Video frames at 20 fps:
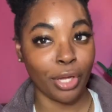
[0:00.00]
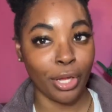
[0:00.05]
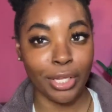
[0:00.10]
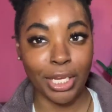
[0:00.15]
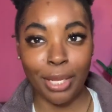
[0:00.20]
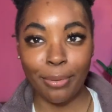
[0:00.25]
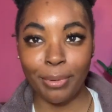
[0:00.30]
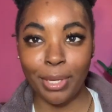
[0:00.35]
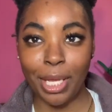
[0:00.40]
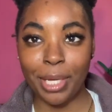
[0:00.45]

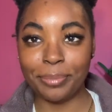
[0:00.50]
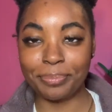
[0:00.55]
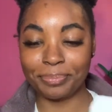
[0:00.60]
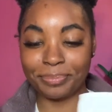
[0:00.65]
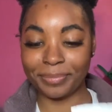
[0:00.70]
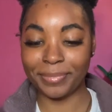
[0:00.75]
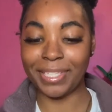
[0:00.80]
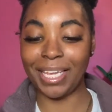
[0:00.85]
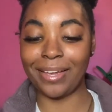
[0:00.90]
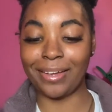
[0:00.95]
There we go.
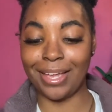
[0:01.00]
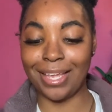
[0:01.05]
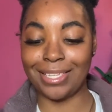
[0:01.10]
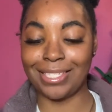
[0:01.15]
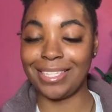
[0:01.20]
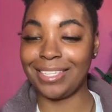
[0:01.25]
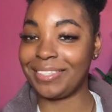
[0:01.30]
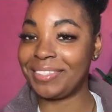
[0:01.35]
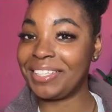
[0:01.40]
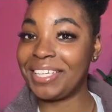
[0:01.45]
Okay,
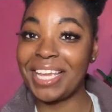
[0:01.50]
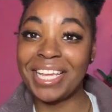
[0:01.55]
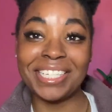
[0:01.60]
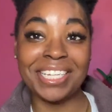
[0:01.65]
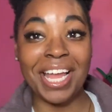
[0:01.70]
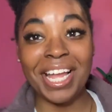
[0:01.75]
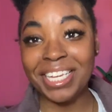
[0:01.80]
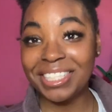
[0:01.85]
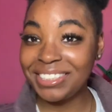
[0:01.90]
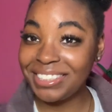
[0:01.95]
so yeah,
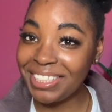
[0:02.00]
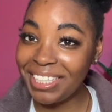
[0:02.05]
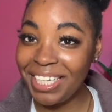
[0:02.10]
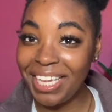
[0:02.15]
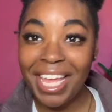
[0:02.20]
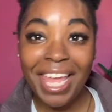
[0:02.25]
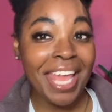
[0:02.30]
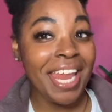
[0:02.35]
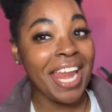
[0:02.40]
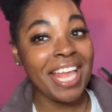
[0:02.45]
y'all can
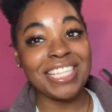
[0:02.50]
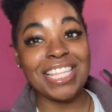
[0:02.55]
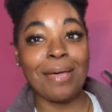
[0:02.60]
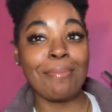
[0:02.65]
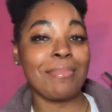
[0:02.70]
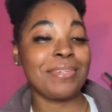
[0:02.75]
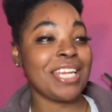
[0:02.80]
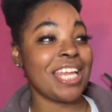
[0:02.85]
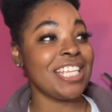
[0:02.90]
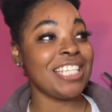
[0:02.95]
see that's how
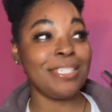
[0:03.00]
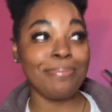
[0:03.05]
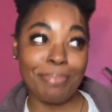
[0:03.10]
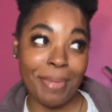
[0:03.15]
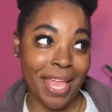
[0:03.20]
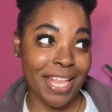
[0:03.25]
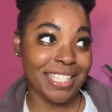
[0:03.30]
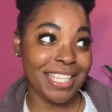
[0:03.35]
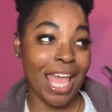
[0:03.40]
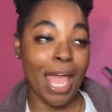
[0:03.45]
much I
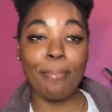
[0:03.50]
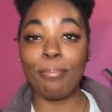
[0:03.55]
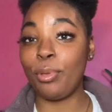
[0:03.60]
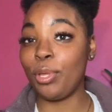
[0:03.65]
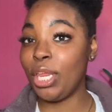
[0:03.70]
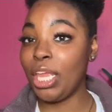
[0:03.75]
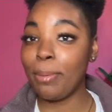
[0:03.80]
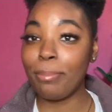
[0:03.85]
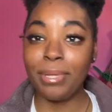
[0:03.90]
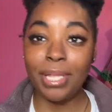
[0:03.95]
spent at
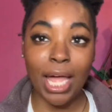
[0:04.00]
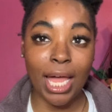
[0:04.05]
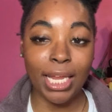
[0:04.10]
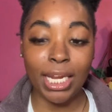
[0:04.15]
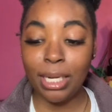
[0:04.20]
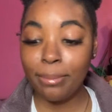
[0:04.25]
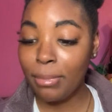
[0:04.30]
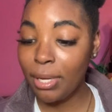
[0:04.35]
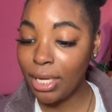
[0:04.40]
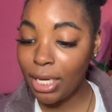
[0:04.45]
Beauty and Beyond
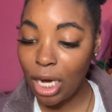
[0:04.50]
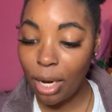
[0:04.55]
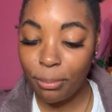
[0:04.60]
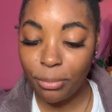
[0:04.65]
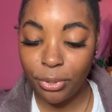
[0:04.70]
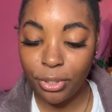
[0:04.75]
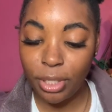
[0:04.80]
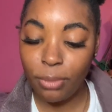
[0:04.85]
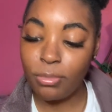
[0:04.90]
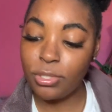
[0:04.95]
in
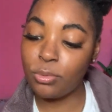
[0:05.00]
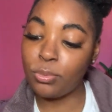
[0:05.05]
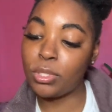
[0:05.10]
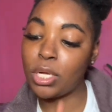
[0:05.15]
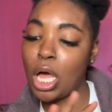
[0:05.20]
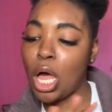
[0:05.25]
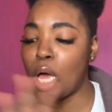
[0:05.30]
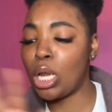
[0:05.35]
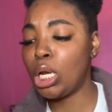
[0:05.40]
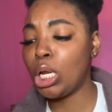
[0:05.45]
Montgomery, which we
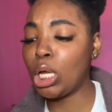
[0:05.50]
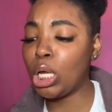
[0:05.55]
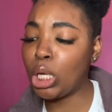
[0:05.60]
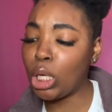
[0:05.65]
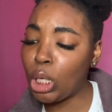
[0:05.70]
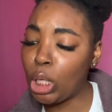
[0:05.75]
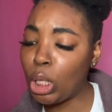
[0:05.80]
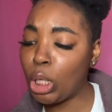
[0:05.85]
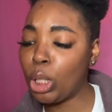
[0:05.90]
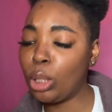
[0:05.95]
call a
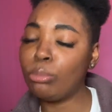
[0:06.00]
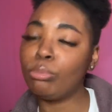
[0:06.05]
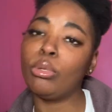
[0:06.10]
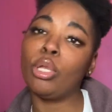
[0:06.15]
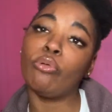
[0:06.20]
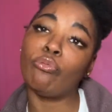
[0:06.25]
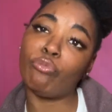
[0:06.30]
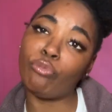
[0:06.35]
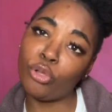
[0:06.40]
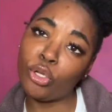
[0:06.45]
gum.
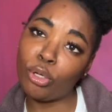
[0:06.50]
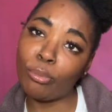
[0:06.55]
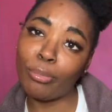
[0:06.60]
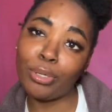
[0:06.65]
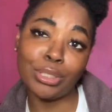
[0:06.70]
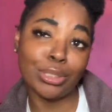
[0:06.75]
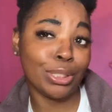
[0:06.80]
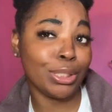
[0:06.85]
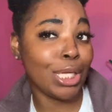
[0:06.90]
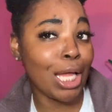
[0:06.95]
You feel
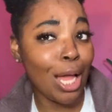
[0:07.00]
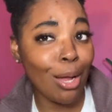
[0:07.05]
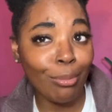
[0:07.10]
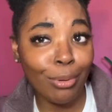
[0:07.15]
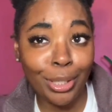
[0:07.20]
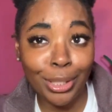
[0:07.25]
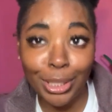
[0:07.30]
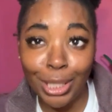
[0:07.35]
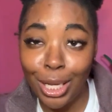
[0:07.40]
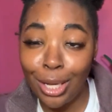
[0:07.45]
me? So y'all
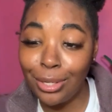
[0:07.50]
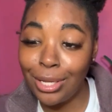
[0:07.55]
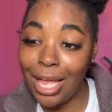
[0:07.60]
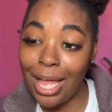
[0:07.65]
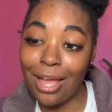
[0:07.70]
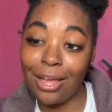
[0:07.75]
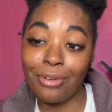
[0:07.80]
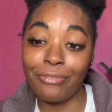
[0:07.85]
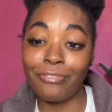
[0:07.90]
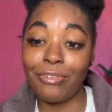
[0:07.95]
want to go,
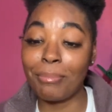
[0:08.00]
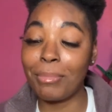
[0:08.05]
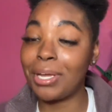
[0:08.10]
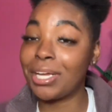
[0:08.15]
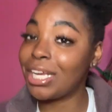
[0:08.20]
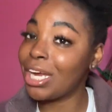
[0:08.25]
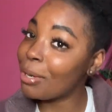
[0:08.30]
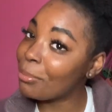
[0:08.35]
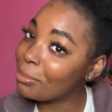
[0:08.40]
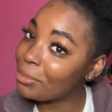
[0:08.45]
y'all, from
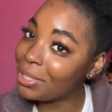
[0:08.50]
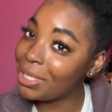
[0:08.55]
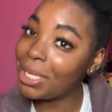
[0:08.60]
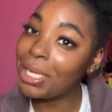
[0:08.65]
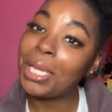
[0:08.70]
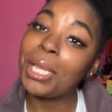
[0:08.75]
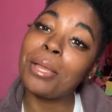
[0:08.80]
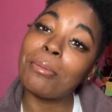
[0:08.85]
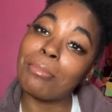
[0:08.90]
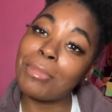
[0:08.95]
Montgomery,
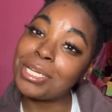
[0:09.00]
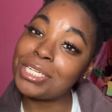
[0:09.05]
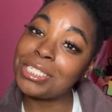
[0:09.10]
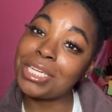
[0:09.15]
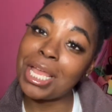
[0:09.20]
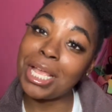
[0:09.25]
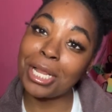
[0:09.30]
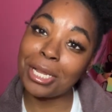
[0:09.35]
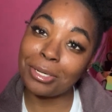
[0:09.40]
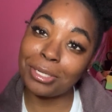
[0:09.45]
make sure
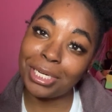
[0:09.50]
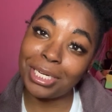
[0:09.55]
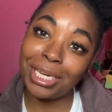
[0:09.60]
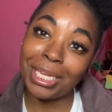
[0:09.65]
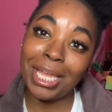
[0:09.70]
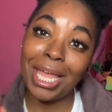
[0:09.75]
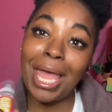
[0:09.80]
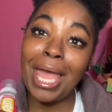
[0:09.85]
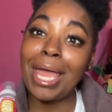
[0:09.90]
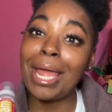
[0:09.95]
y'all go there.
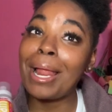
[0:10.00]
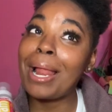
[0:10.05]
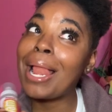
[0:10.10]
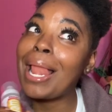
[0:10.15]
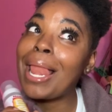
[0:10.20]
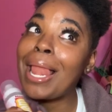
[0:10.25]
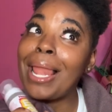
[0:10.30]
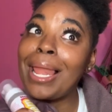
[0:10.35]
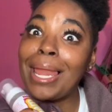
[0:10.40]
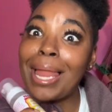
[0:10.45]
They got
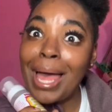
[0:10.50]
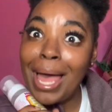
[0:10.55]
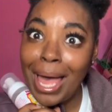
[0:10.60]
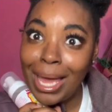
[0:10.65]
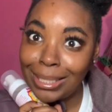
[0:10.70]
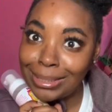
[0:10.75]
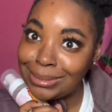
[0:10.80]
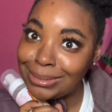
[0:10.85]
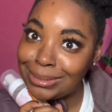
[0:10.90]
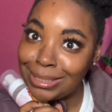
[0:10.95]
a
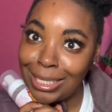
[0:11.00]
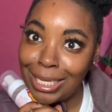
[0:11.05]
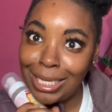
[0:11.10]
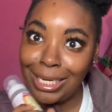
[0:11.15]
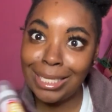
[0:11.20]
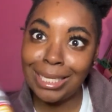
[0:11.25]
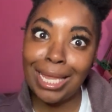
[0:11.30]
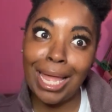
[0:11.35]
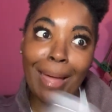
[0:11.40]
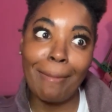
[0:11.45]
lot of stuff.
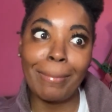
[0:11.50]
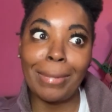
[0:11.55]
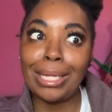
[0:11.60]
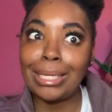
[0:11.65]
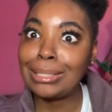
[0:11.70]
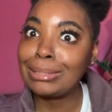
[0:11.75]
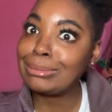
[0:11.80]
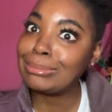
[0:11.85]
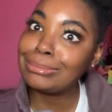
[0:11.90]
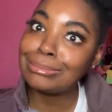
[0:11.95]
They got me
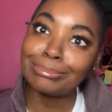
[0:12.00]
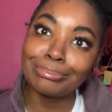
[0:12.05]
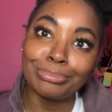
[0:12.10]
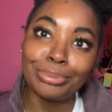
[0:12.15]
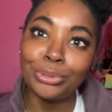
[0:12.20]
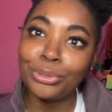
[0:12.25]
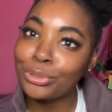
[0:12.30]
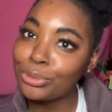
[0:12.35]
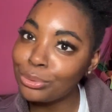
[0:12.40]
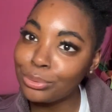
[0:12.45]

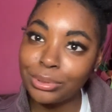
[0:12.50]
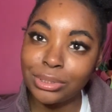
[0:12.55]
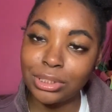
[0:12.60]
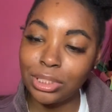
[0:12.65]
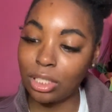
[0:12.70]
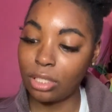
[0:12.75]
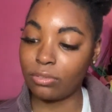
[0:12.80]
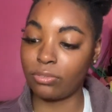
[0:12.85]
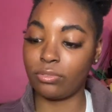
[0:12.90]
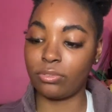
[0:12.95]
buku
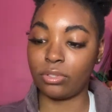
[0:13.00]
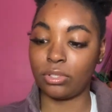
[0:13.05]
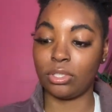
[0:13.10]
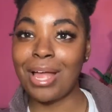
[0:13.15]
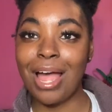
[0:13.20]
stuff.